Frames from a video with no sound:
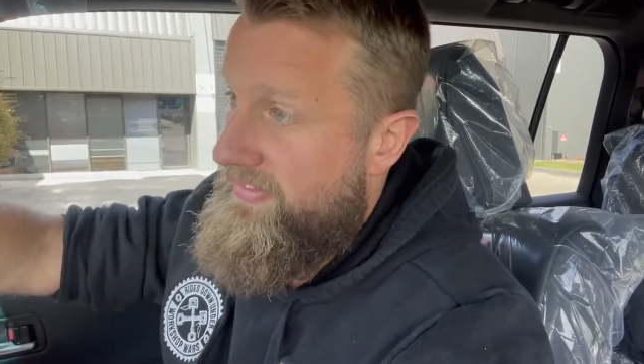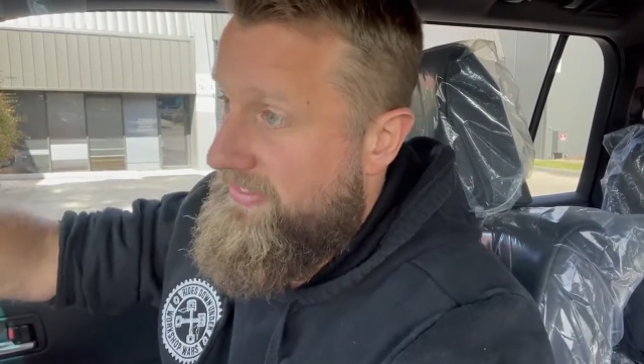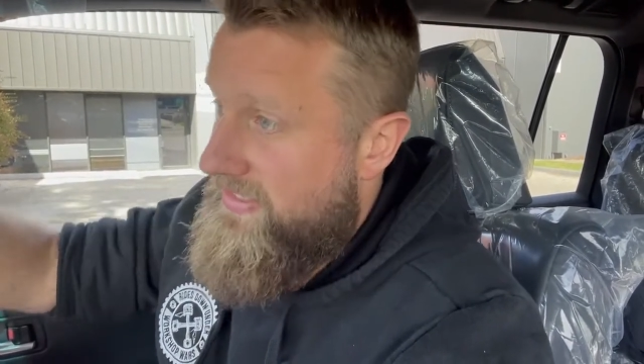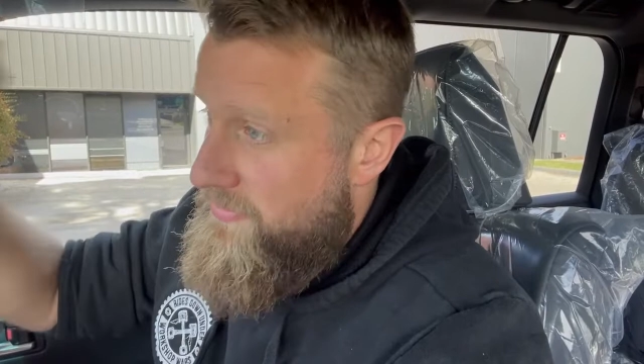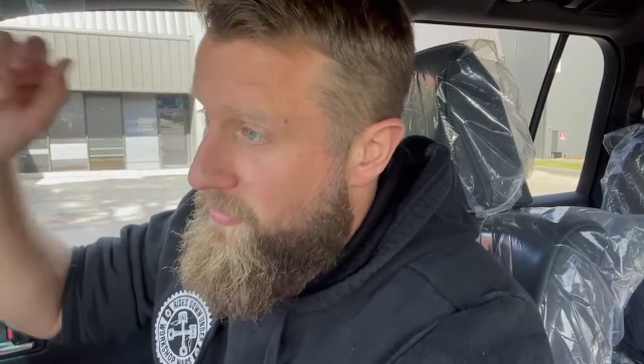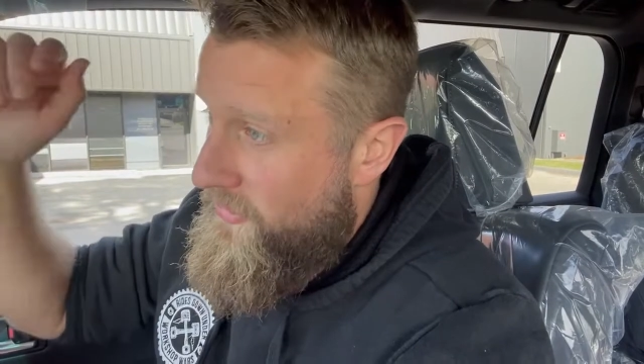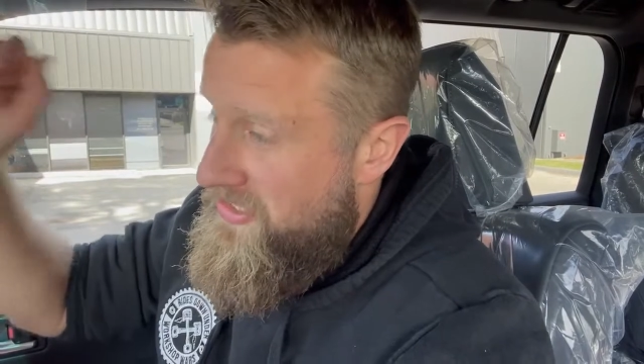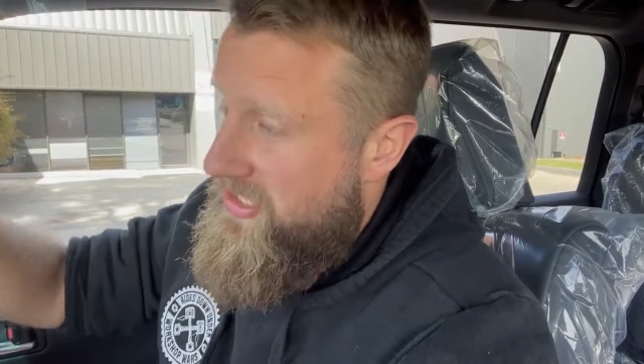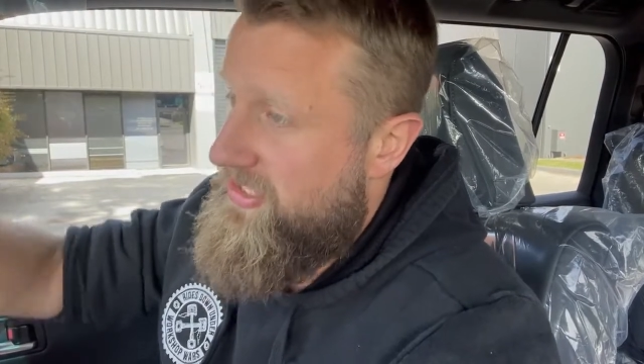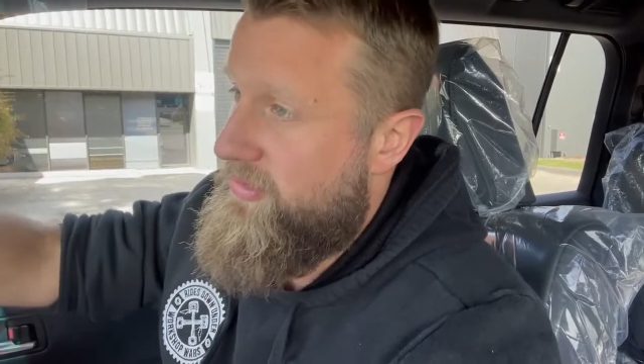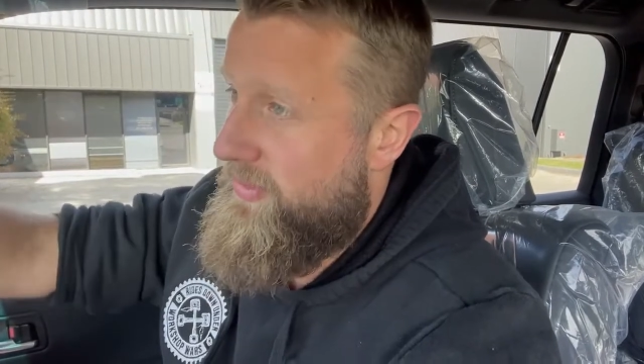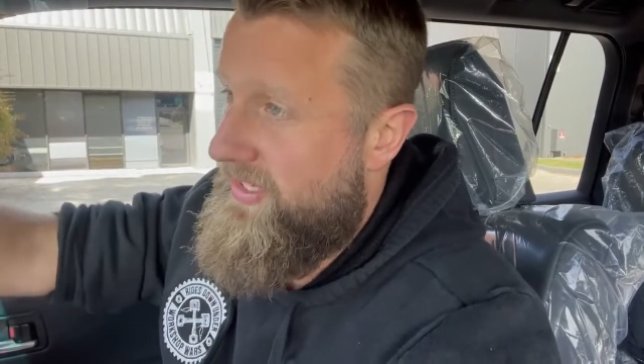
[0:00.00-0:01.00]
there's more
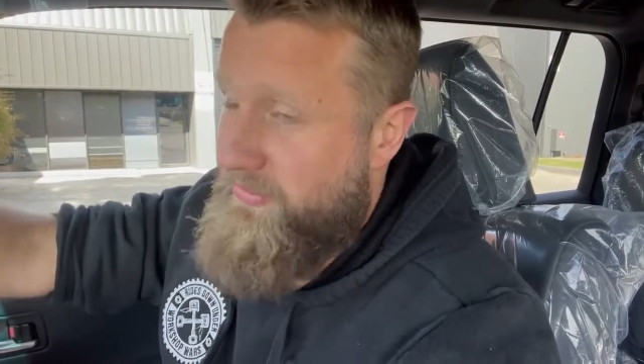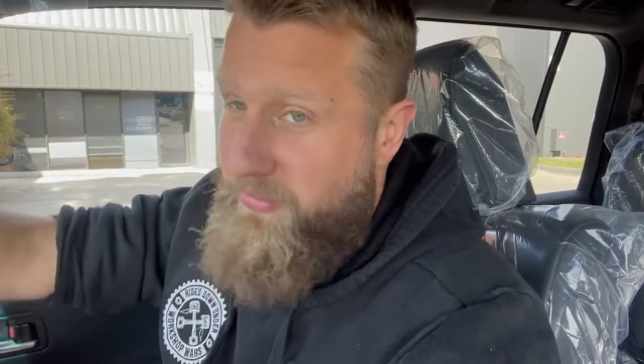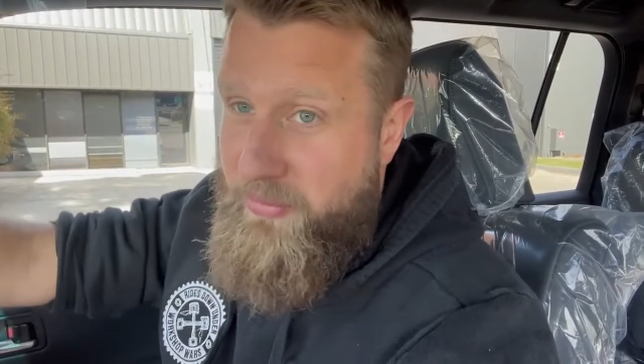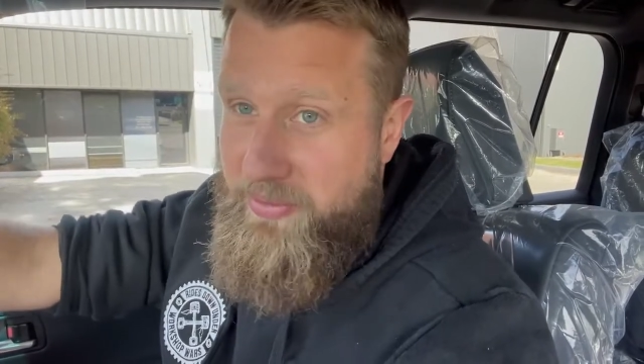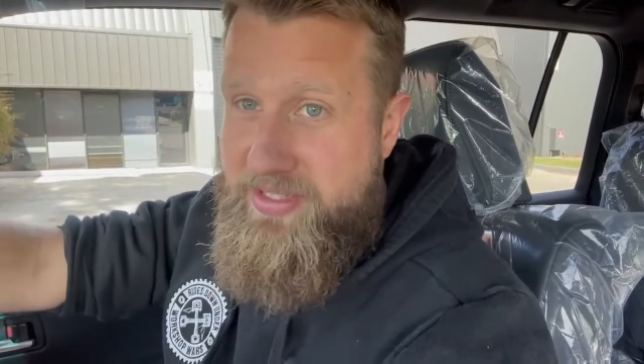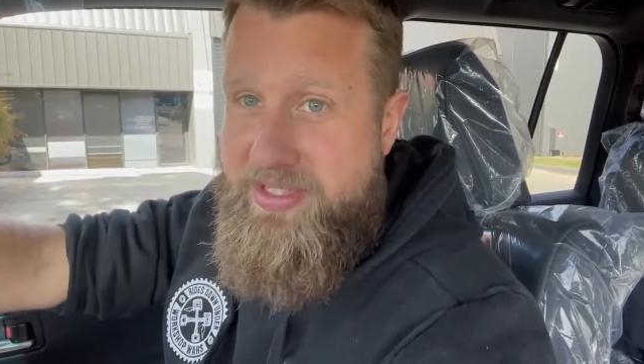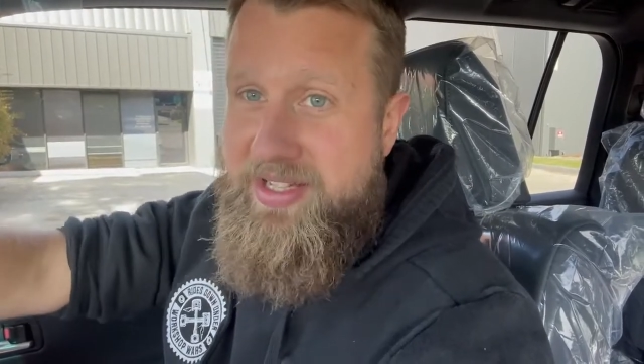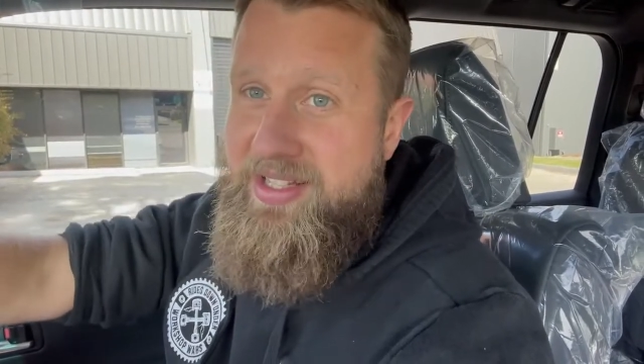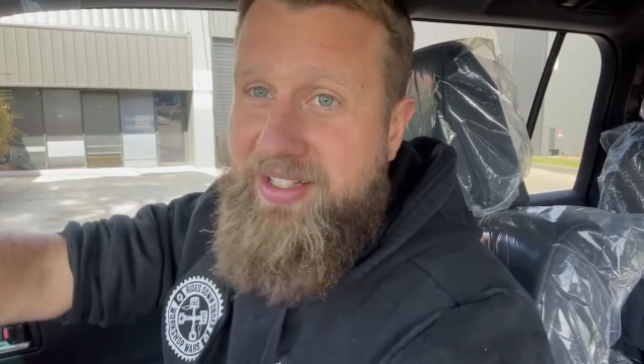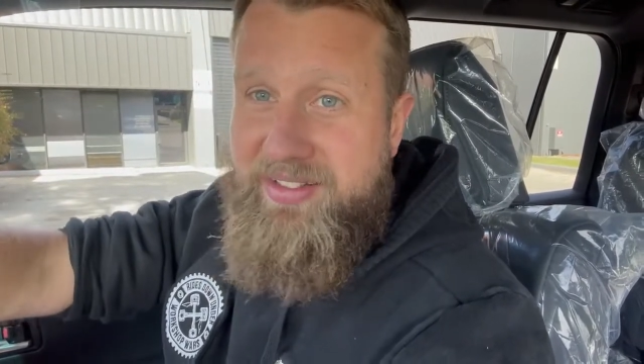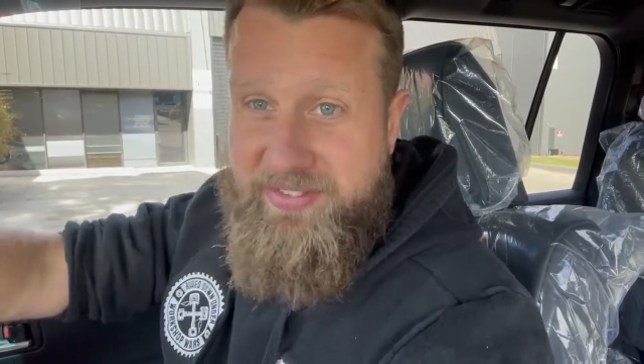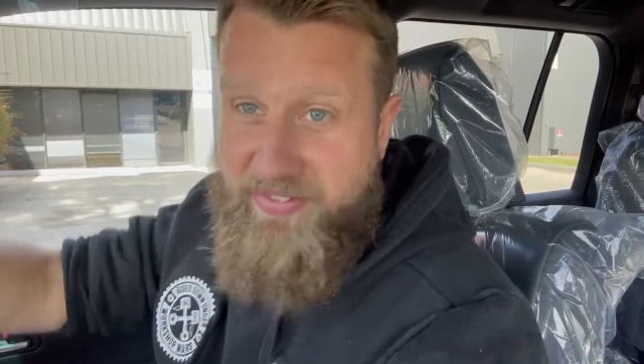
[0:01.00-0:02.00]
injector rattle noise
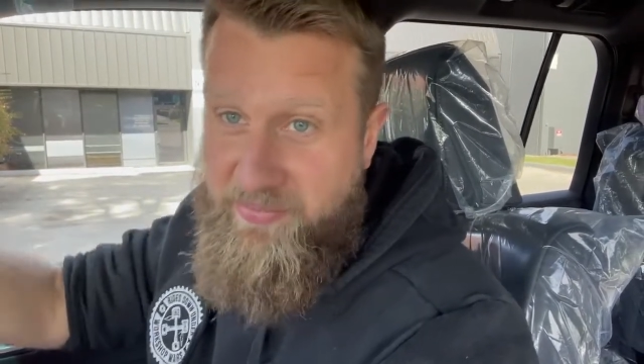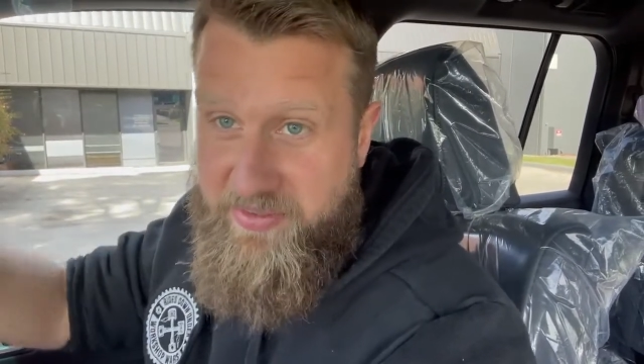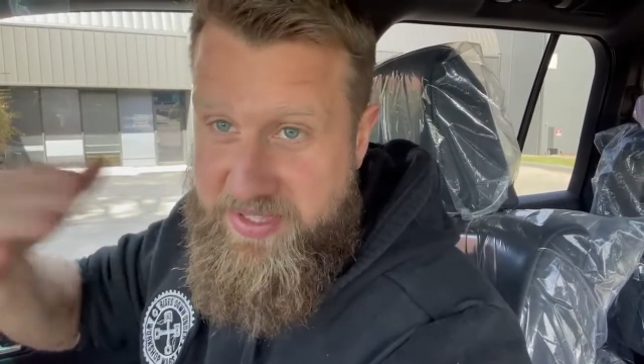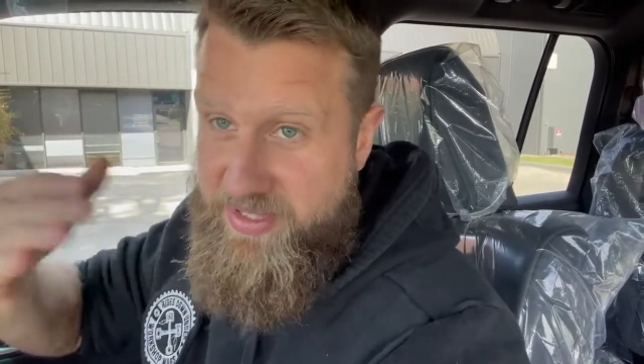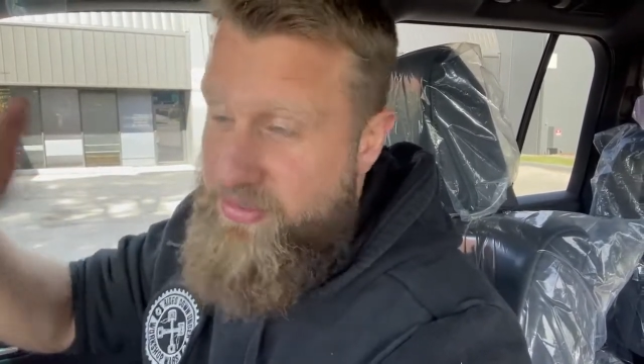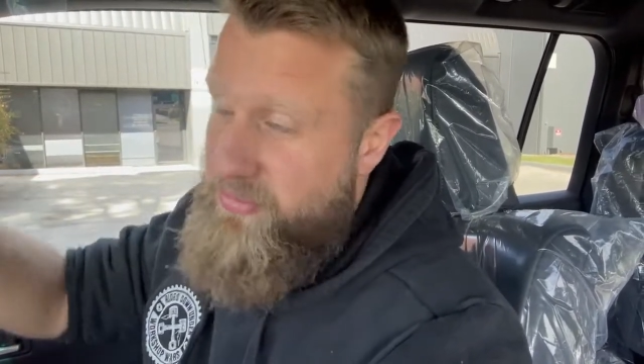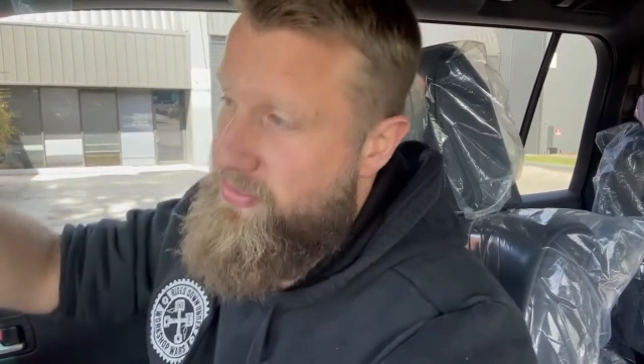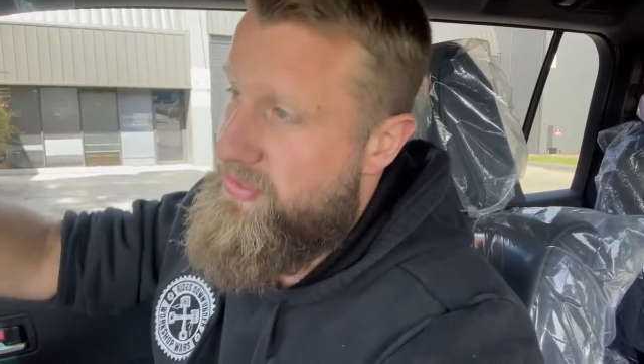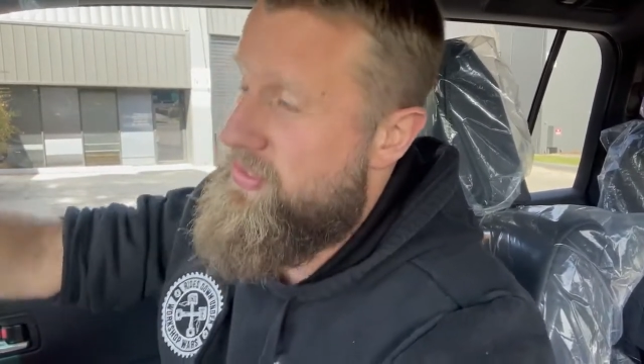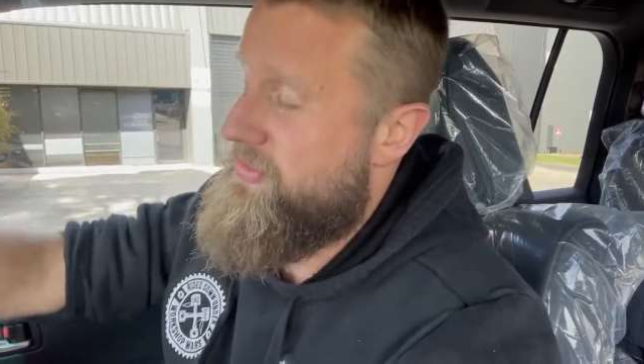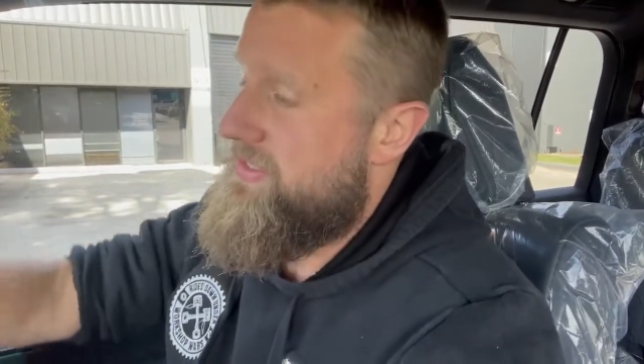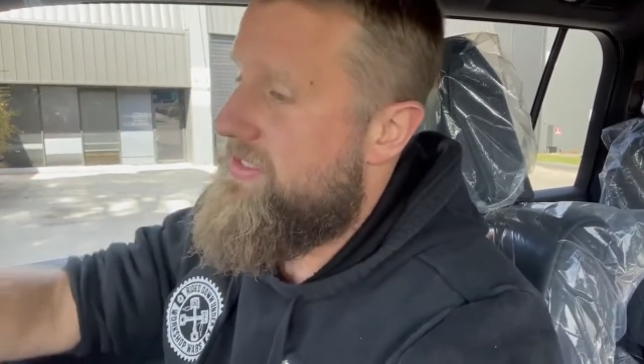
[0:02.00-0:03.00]
than there is exhaust
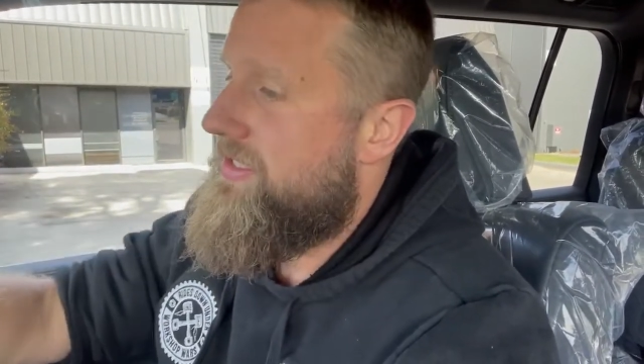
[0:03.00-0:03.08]
noise.